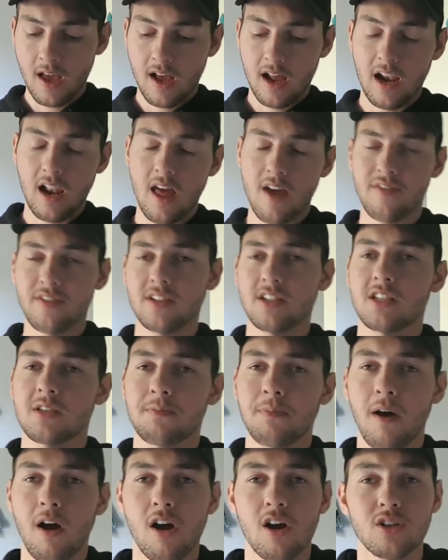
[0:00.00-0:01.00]
11
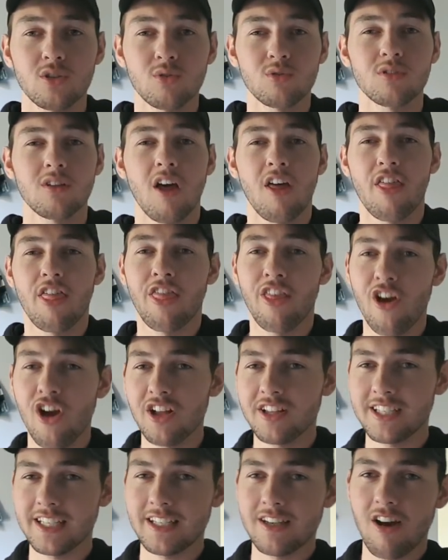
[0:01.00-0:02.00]
disposals,
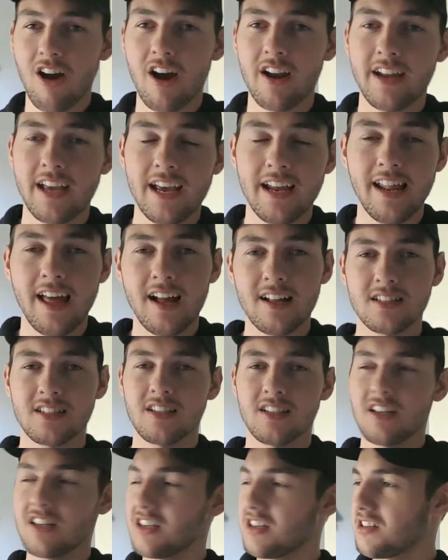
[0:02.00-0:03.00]
39 hitouts,
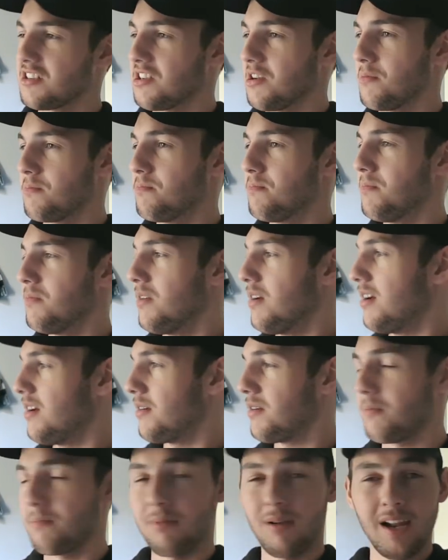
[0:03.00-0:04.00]

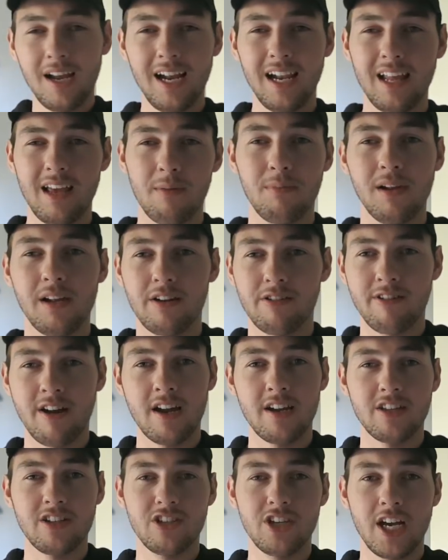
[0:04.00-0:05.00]
completely
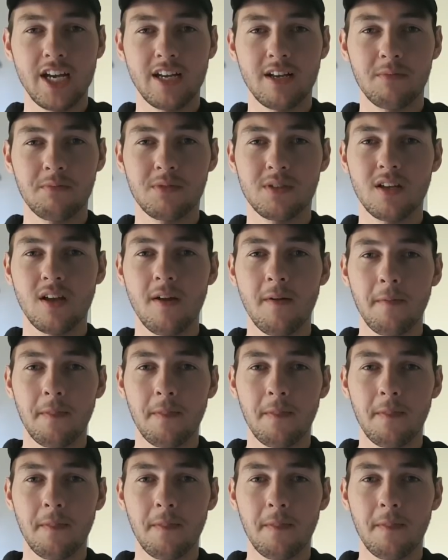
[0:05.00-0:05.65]
obliterated Jacobs.